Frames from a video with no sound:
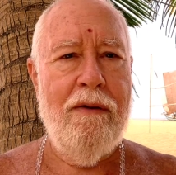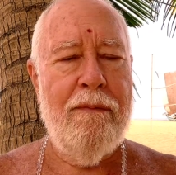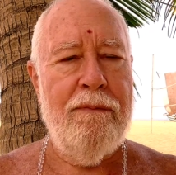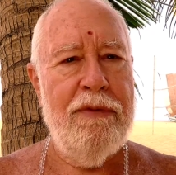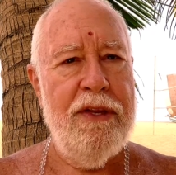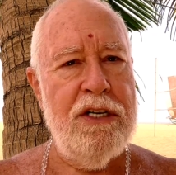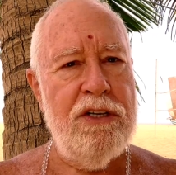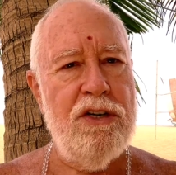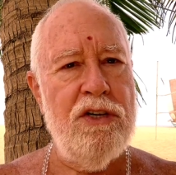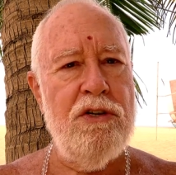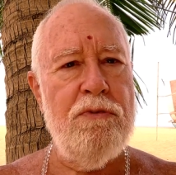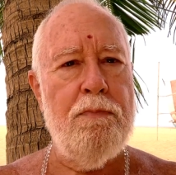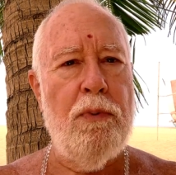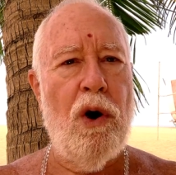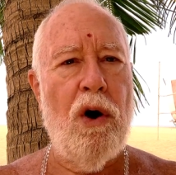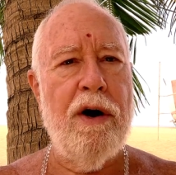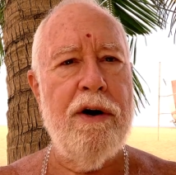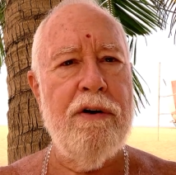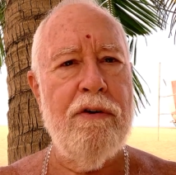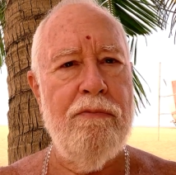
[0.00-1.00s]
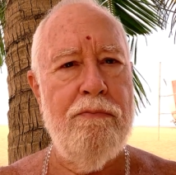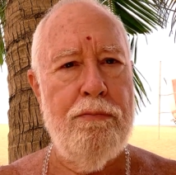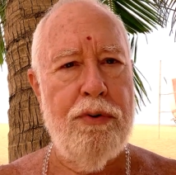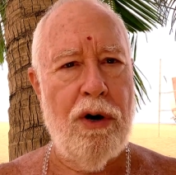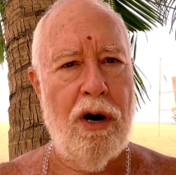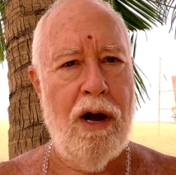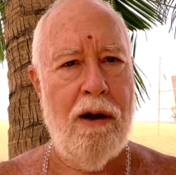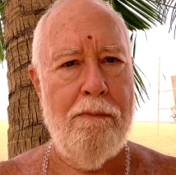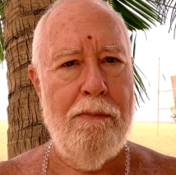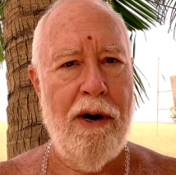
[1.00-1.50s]
This is part of
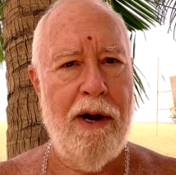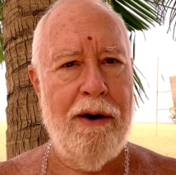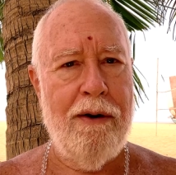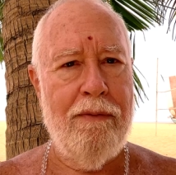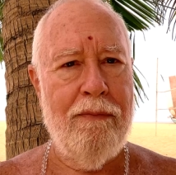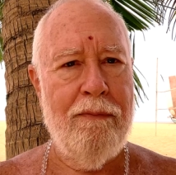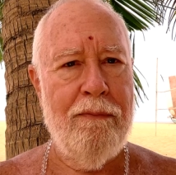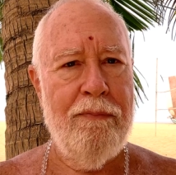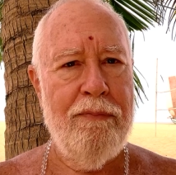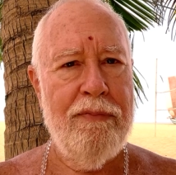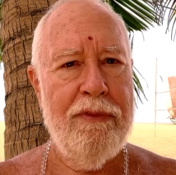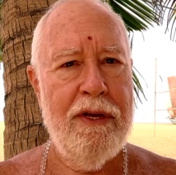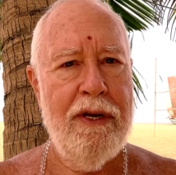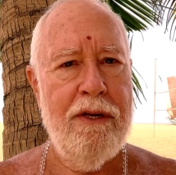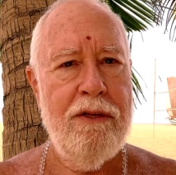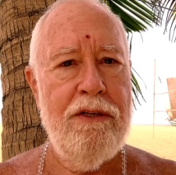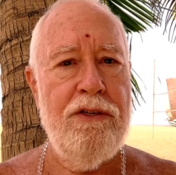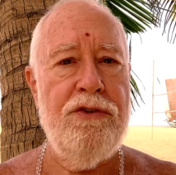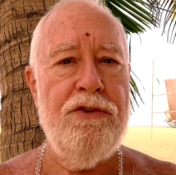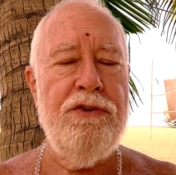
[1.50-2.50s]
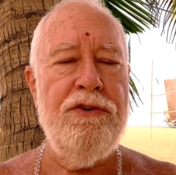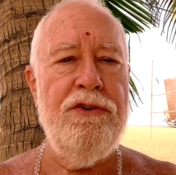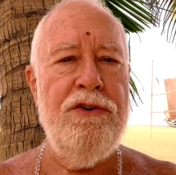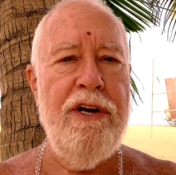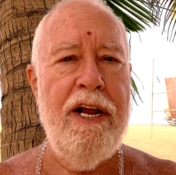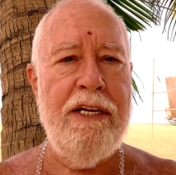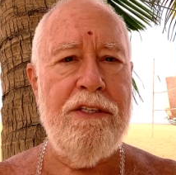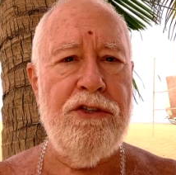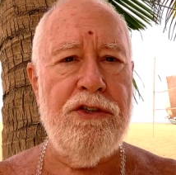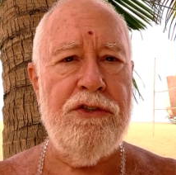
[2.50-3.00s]
Brahman. This is
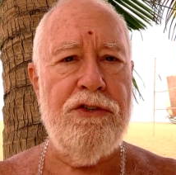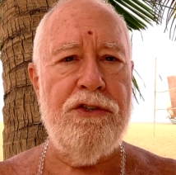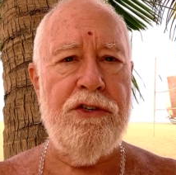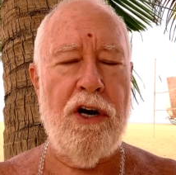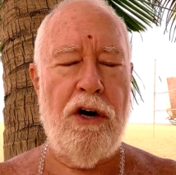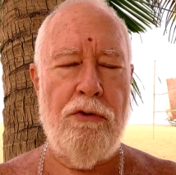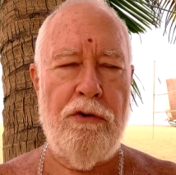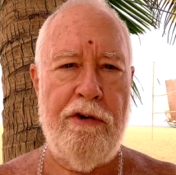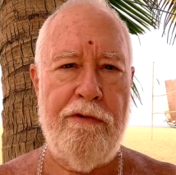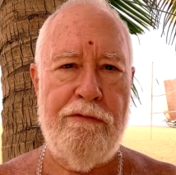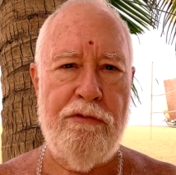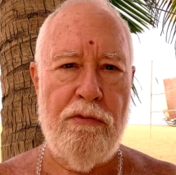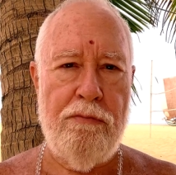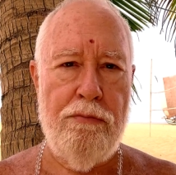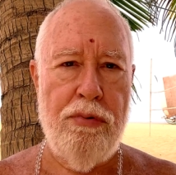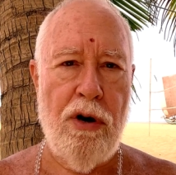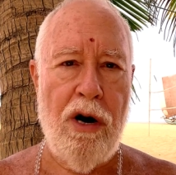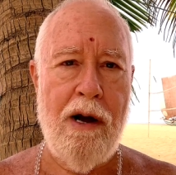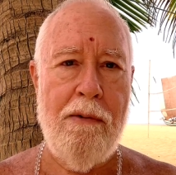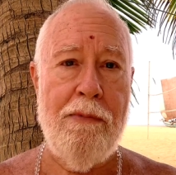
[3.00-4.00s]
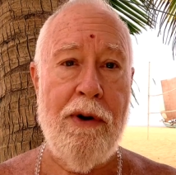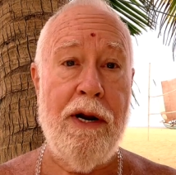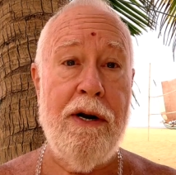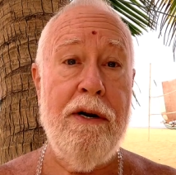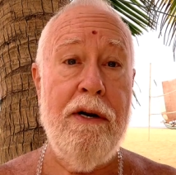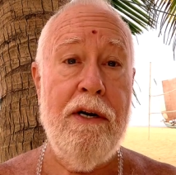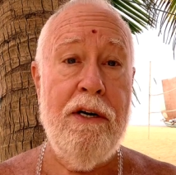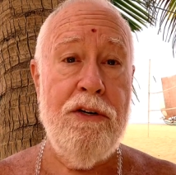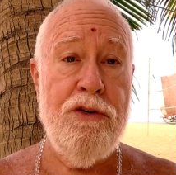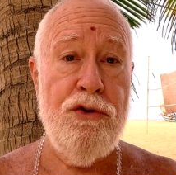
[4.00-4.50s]
necessary for Brahman
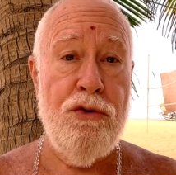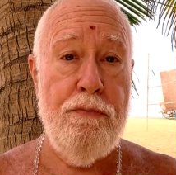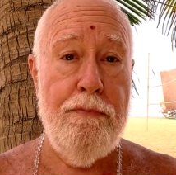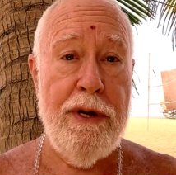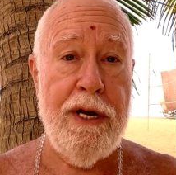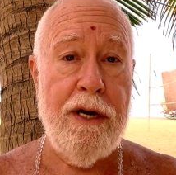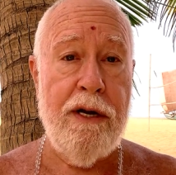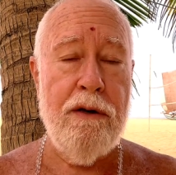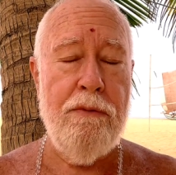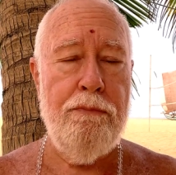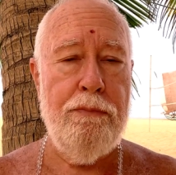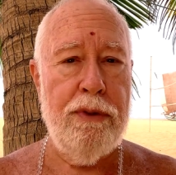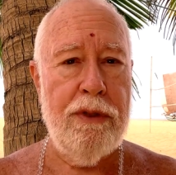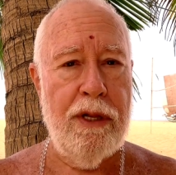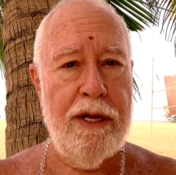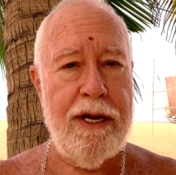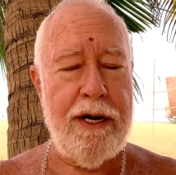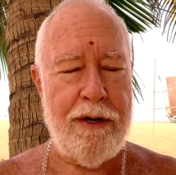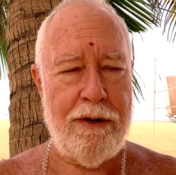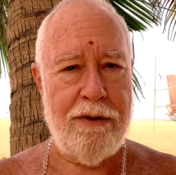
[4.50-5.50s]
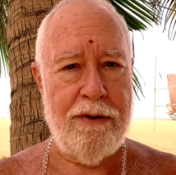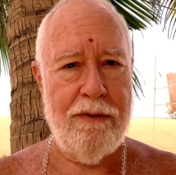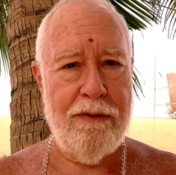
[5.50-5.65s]
to be complete.